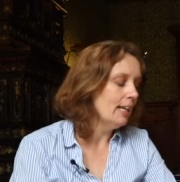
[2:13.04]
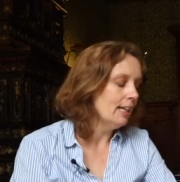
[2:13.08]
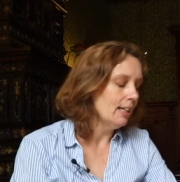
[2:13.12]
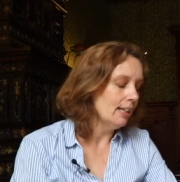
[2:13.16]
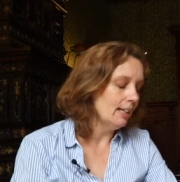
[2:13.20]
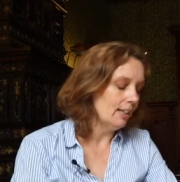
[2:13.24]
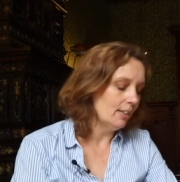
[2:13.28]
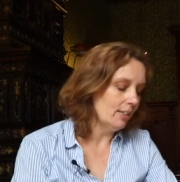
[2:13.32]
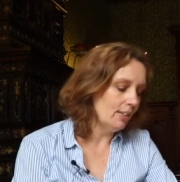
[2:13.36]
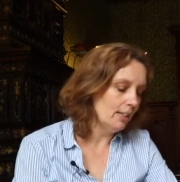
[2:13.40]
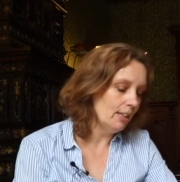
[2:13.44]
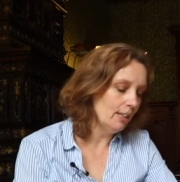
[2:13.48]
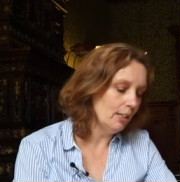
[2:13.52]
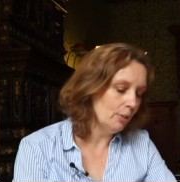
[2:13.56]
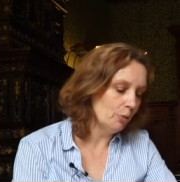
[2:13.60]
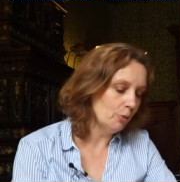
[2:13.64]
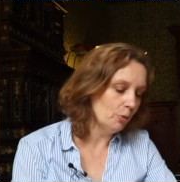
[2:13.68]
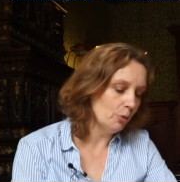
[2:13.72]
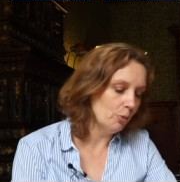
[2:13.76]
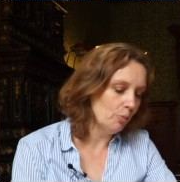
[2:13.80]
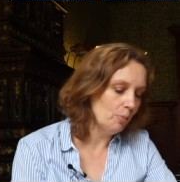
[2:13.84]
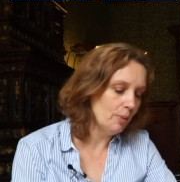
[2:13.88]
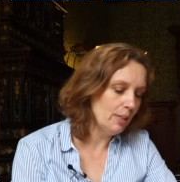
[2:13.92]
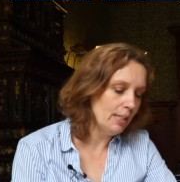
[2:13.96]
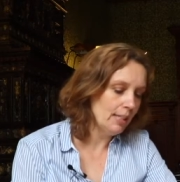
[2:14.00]
And I think
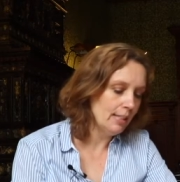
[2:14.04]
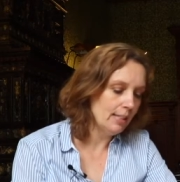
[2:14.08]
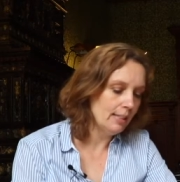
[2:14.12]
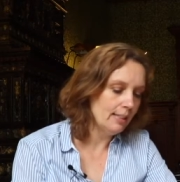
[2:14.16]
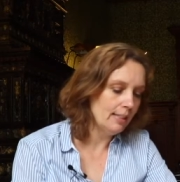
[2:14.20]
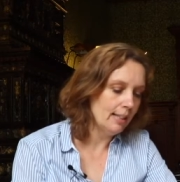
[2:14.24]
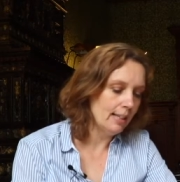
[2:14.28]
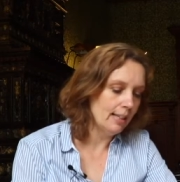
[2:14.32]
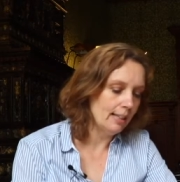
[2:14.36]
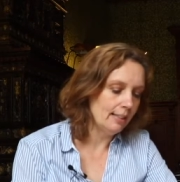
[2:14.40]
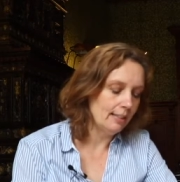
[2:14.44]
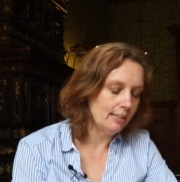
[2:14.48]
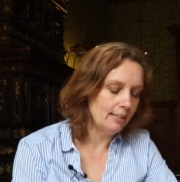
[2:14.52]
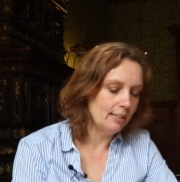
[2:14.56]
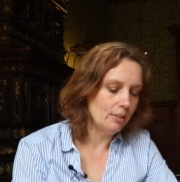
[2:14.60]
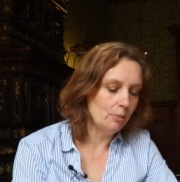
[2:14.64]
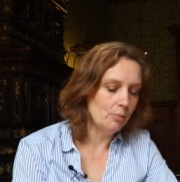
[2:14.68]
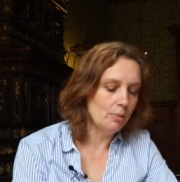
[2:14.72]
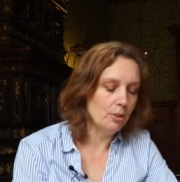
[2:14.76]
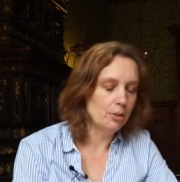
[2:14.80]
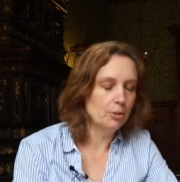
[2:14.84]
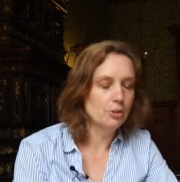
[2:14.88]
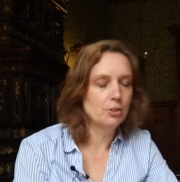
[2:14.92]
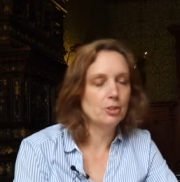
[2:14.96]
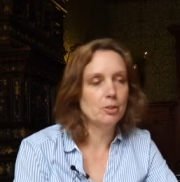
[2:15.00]
for me, then the
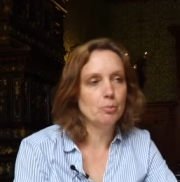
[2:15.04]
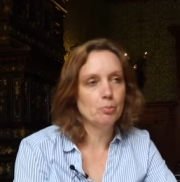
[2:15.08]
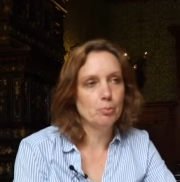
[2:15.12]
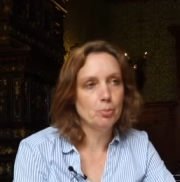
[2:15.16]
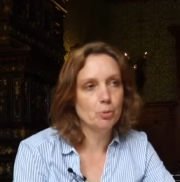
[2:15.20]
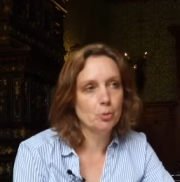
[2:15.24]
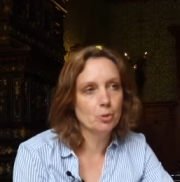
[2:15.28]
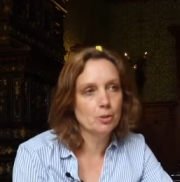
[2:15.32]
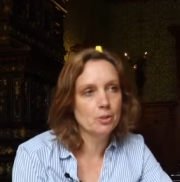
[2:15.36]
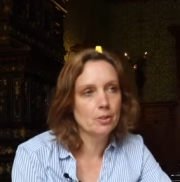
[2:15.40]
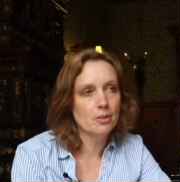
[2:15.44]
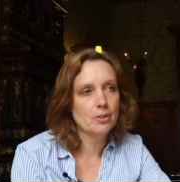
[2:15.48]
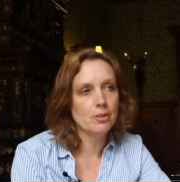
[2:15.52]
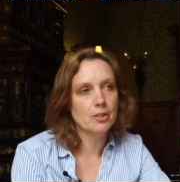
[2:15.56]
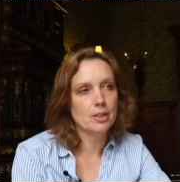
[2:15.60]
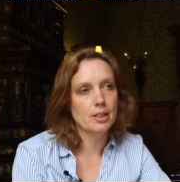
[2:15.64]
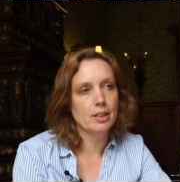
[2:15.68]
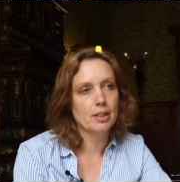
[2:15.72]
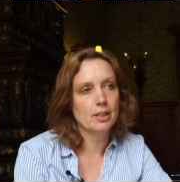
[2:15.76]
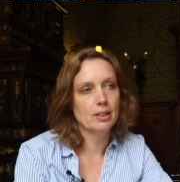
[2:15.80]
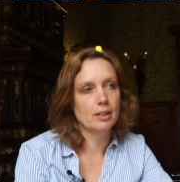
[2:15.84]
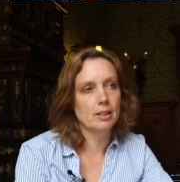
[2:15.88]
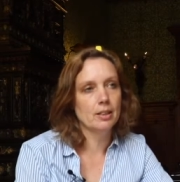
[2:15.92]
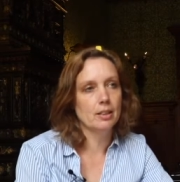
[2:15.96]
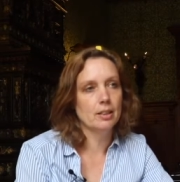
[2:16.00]
most important
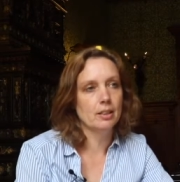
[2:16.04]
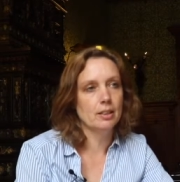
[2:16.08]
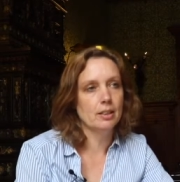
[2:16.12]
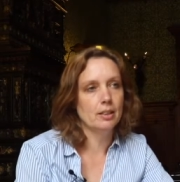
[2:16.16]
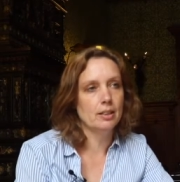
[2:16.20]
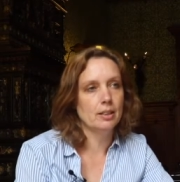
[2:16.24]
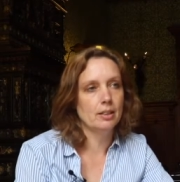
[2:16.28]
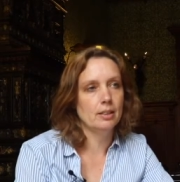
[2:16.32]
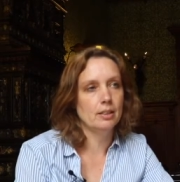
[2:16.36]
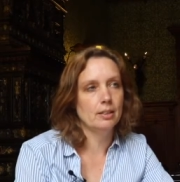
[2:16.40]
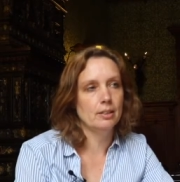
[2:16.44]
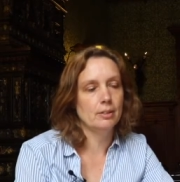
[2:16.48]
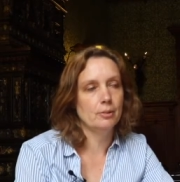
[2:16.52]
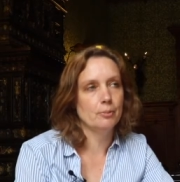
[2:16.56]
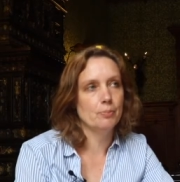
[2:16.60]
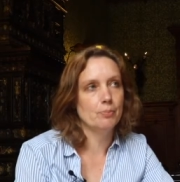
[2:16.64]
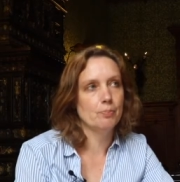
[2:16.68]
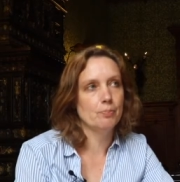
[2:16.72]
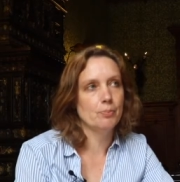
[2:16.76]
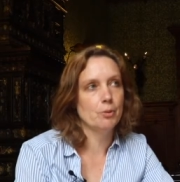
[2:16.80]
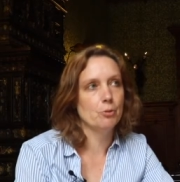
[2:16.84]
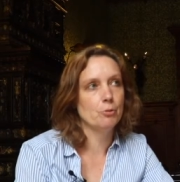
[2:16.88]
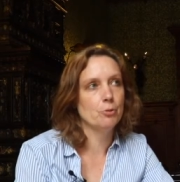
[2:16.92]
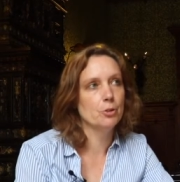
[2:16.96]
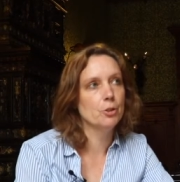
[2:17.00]
thing,
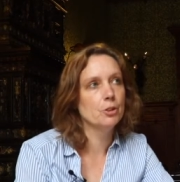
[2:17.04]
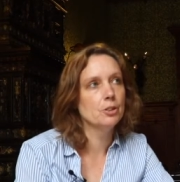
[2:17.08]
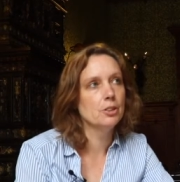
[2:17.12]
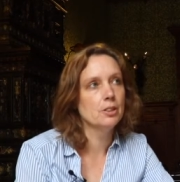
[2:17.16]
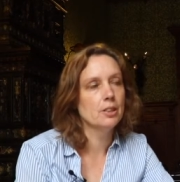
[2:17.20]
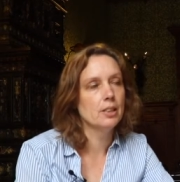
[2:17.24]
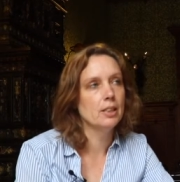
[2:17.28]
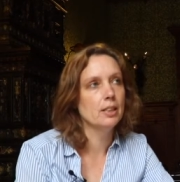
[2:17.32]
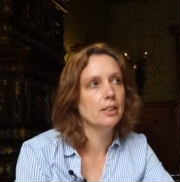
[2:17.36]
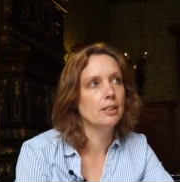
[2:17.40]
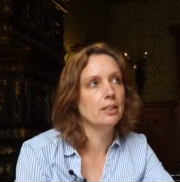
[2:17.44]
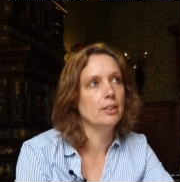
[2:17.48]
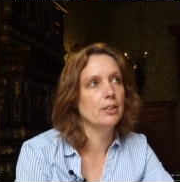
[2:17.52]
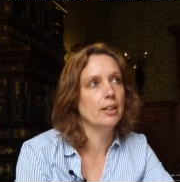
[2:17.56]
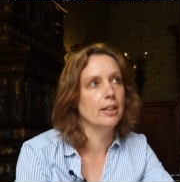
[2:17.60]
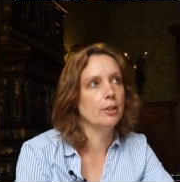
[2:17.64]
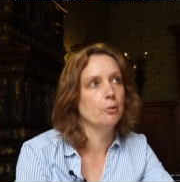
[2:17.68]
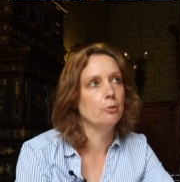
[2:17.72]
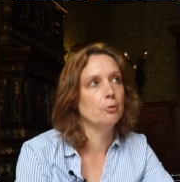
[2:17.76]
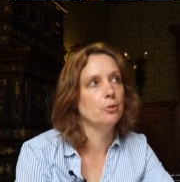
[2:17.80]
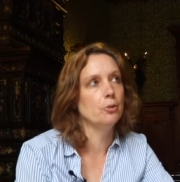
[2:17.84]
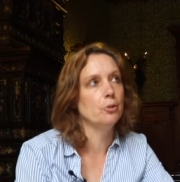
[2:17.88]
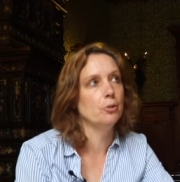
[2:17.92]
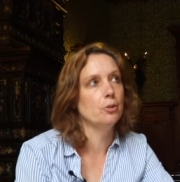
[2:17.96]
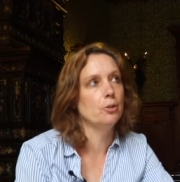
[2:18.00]
um, the first thing you
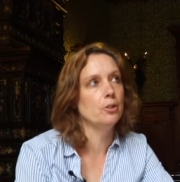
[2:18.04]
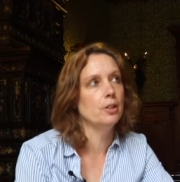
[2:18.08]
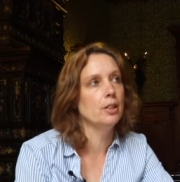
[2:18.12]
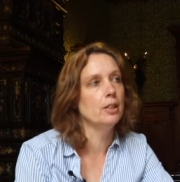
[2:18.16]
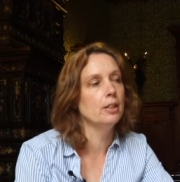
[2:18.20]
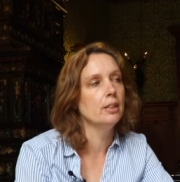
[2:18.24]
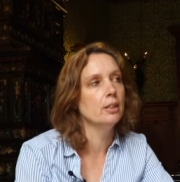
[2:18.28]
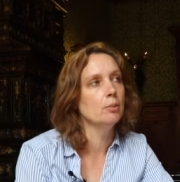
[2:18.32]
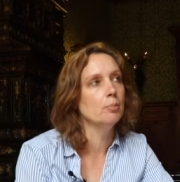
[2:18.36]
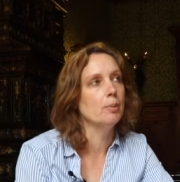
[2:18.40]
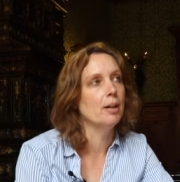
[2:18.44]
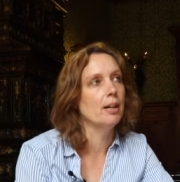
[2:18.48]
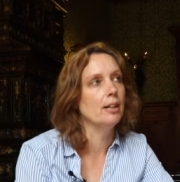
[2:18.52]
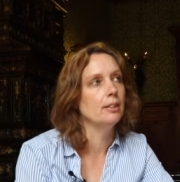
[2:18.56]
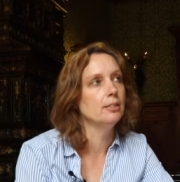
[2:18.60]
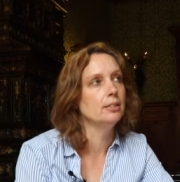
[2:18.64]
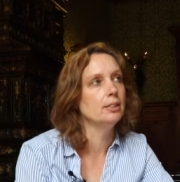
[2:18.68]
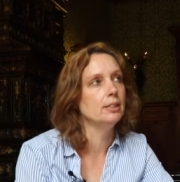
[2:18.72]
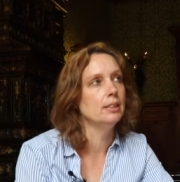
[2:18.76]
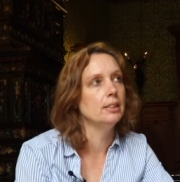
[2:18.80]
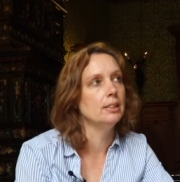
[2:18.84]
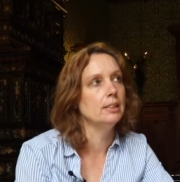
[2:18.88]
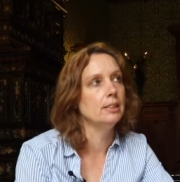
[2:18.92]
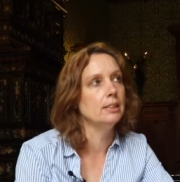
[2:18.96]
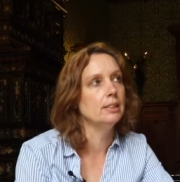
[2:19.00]
have to think
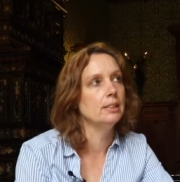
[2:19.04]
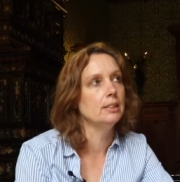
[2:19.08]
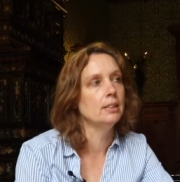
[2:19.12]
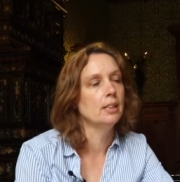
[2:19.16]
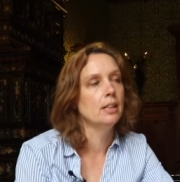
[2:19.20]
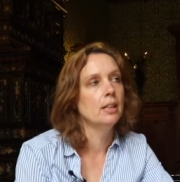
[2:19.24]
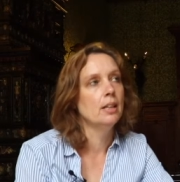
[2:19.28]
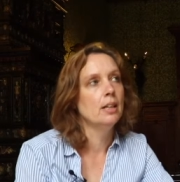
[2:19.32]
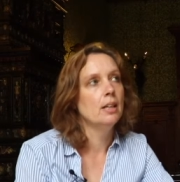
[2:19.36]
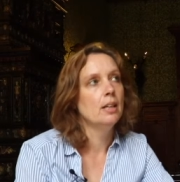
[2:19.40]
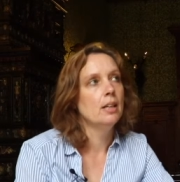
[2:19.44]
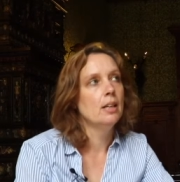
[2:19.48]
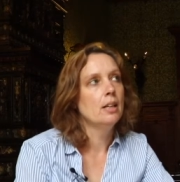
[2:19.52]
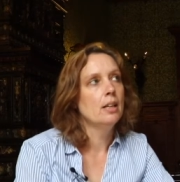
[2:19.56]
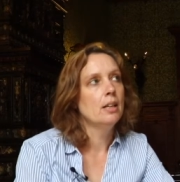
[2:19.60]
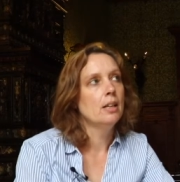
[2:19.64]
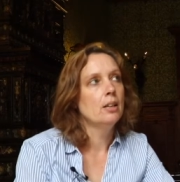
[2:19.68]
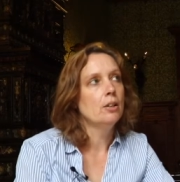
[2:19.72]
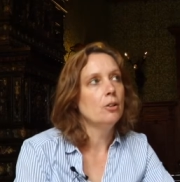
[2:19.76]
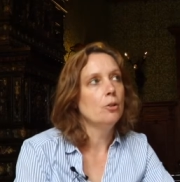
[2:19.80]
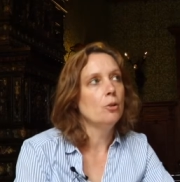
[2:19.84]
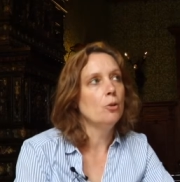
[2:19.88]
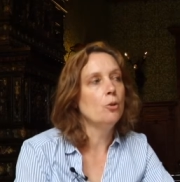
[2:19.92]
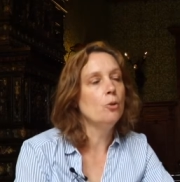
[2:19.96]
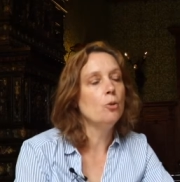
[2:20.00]
about is
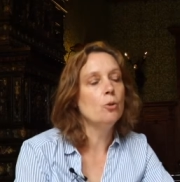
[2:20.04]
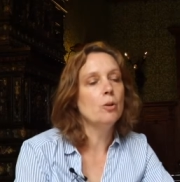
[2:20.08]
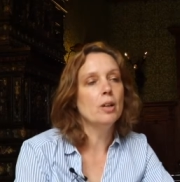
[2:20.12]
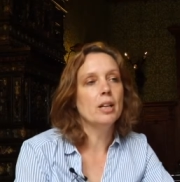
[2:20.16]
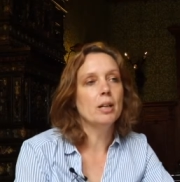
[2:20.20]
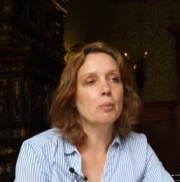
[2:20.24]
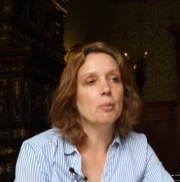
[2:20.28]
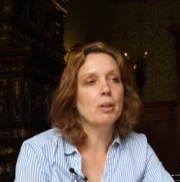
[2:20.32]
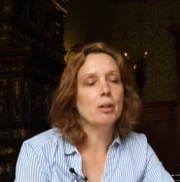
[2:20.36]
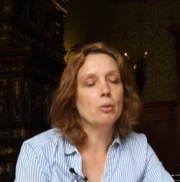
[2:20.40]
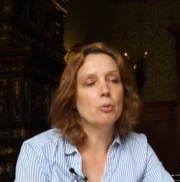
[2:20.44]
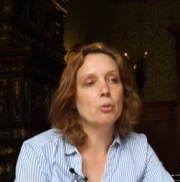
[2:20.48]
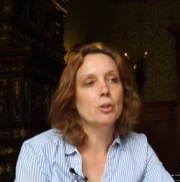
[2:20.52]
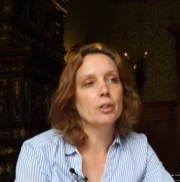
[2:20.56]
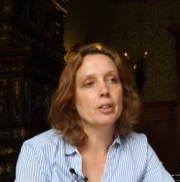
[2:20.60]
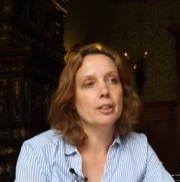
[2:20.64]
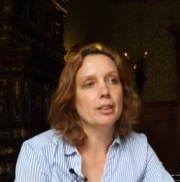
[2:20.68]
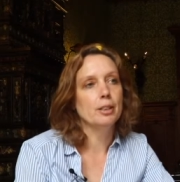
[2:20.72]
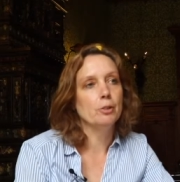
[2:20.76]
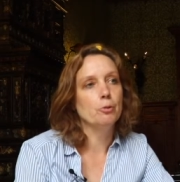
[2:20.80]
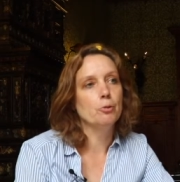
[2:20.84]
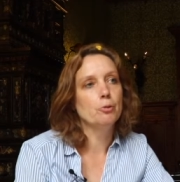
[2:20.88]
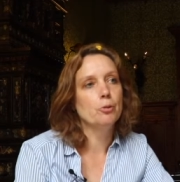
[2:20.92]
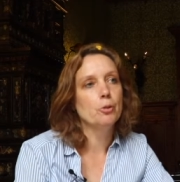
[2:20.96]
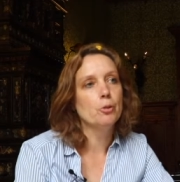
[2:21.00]
who am I
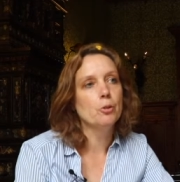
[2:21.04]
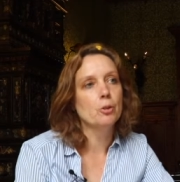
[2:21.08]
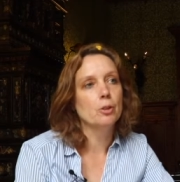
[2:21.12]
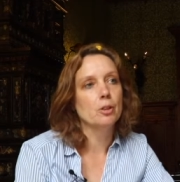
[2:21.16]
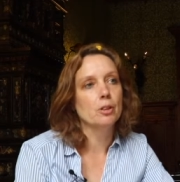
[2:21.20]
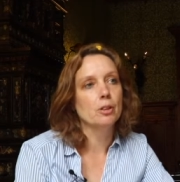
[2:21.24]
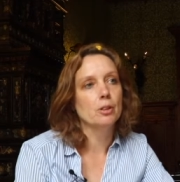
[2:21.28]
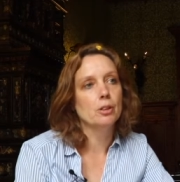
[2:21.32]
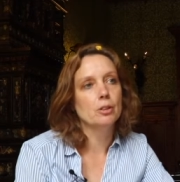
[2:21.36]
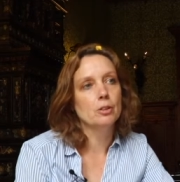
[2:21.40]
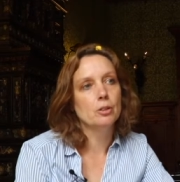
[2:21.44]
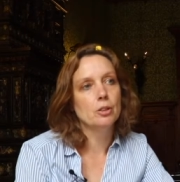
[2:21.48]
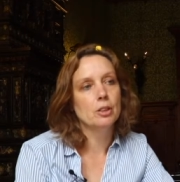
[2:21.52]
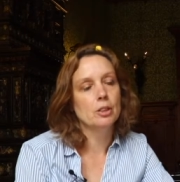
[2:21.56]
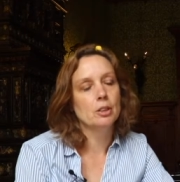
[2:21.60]
working for?